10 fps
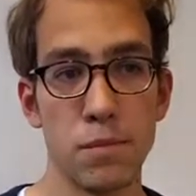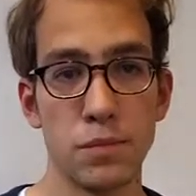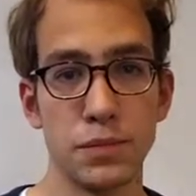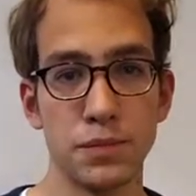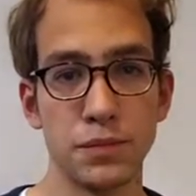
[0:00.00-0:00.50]

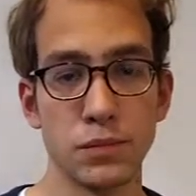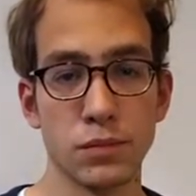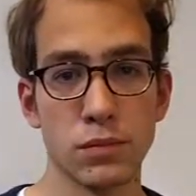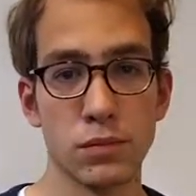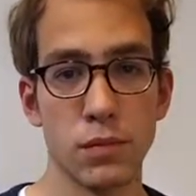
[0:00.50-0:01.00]
what
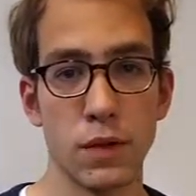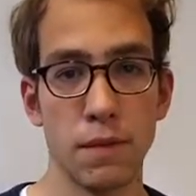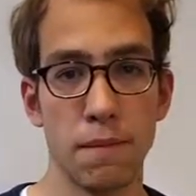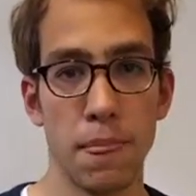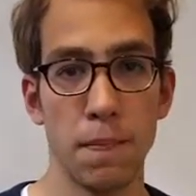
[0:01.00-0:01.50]
is
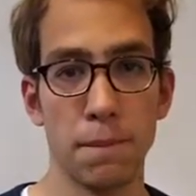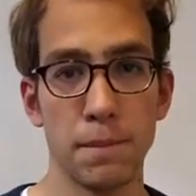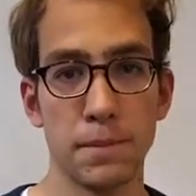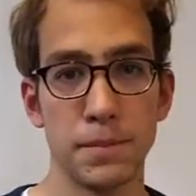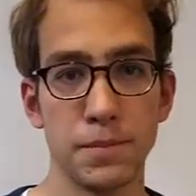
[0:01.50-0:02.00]
CLASSE's
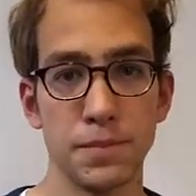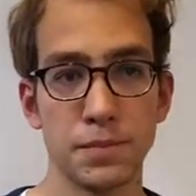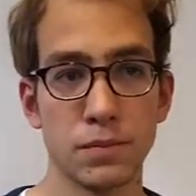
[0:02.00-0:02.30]
ultimate goal?